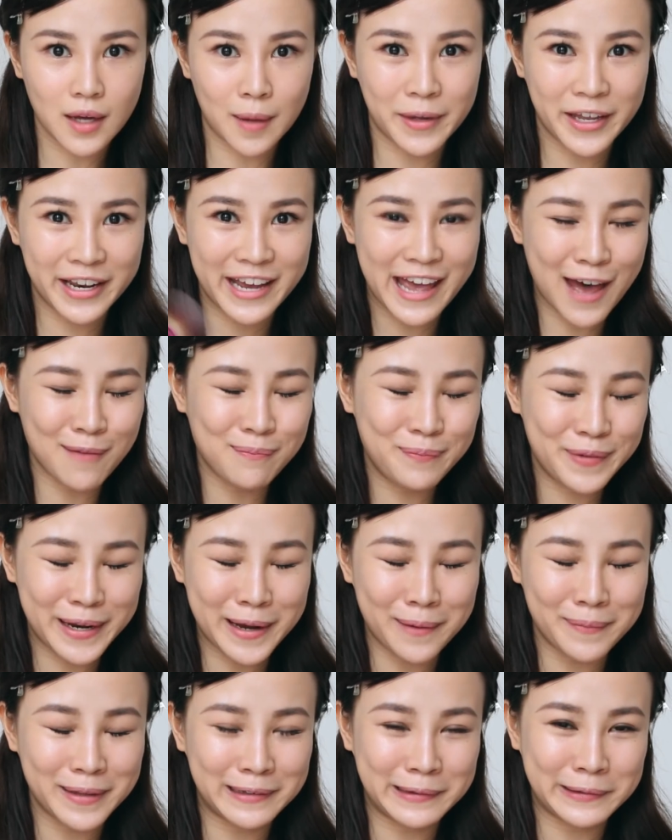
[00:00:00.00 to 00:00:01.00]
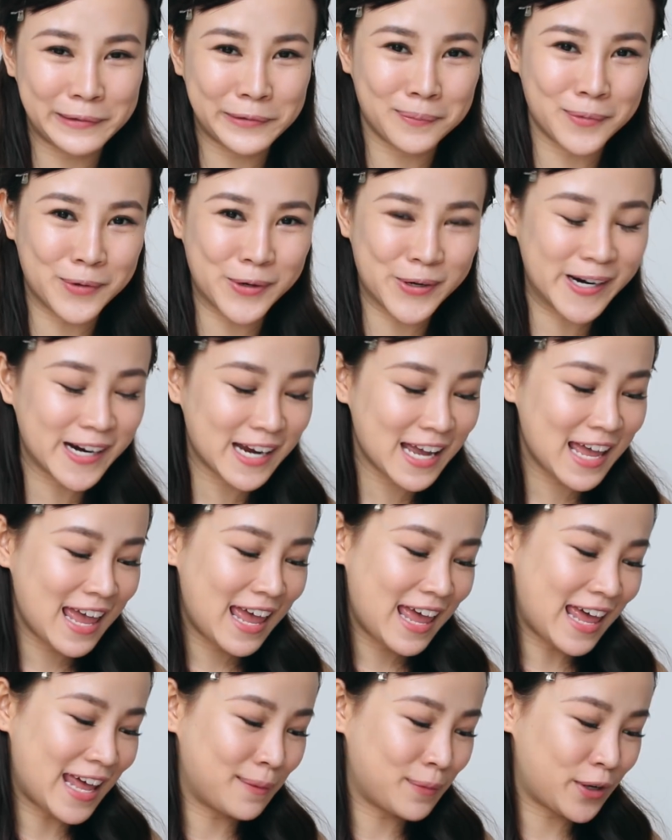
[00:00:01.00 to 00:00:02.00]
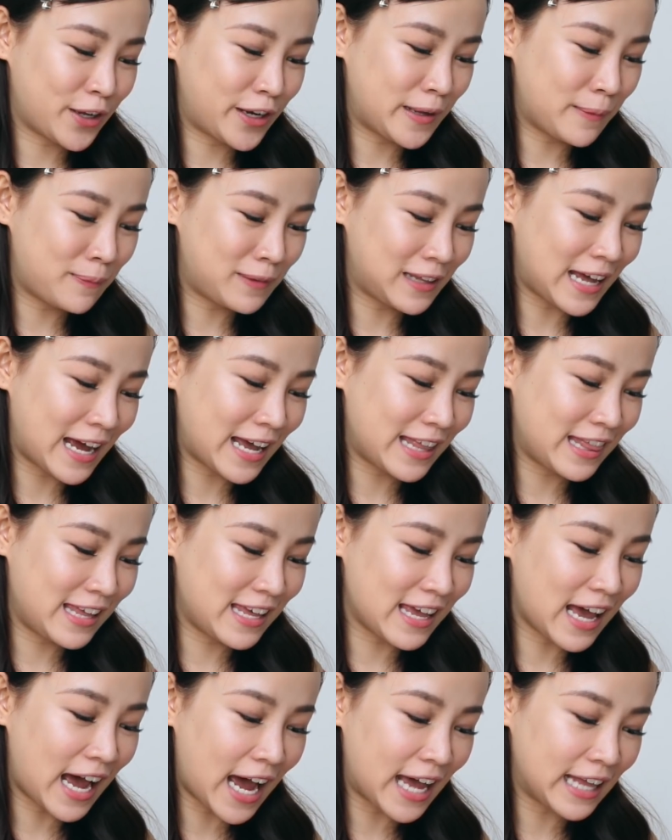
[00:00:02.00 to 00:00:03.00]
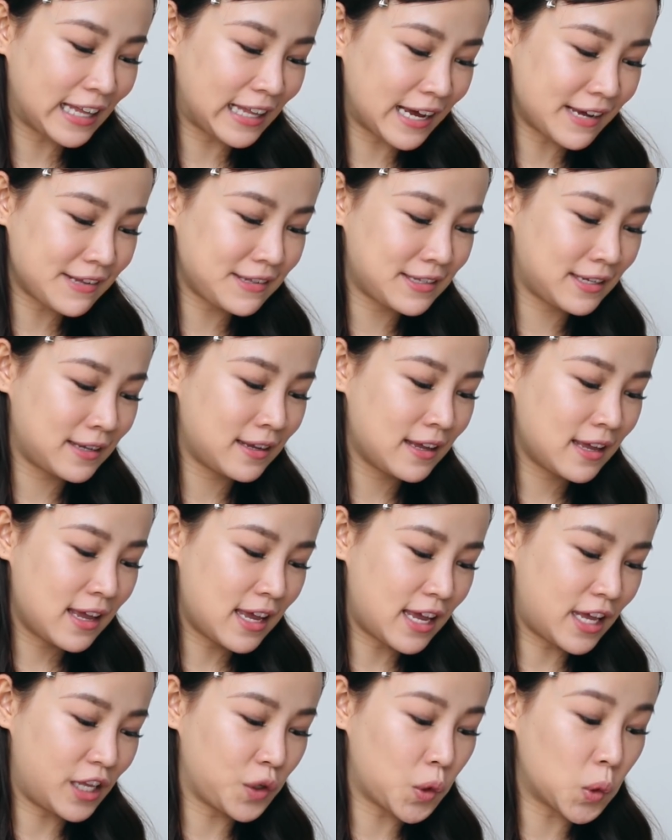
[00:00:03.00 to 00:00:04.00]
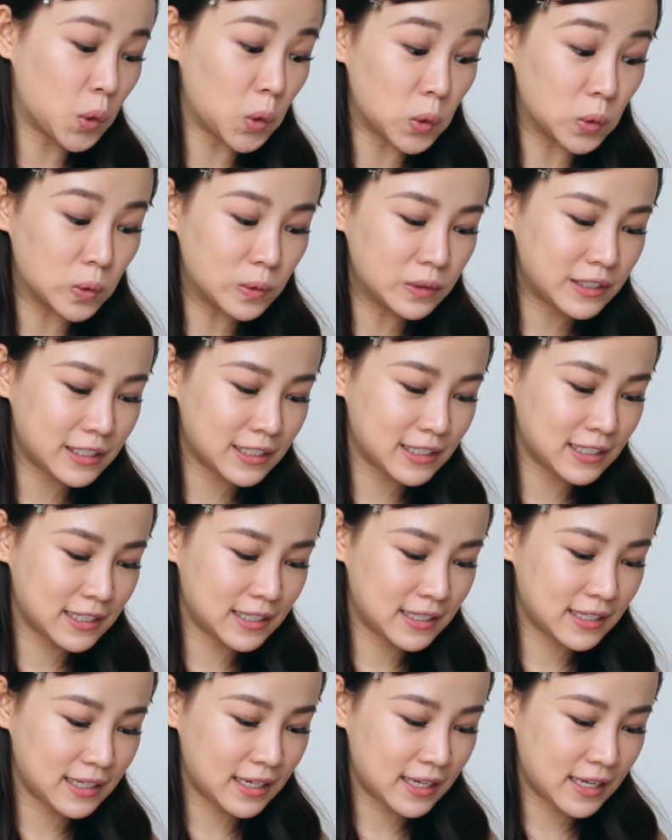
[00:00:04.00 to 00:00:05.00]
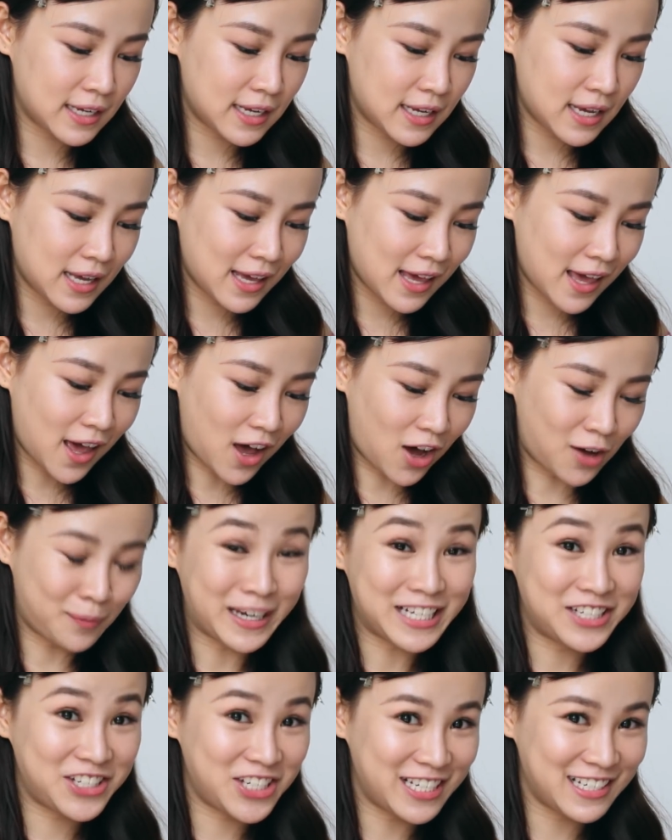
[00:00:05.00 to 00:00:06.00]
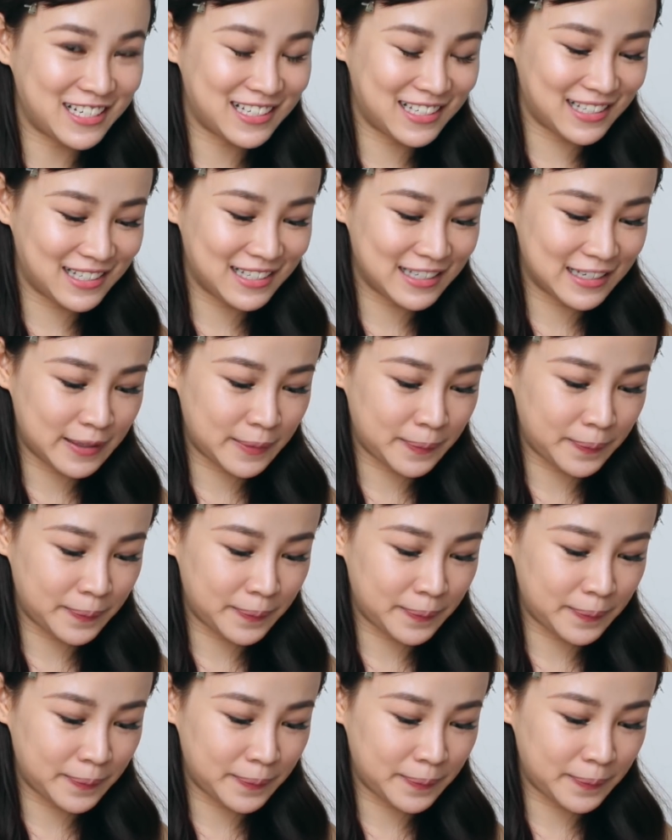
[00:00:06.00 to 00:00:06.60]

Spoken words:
I'm gonna amp it up a little more, and I'm gonna apply the highlight in gold on my cheeks.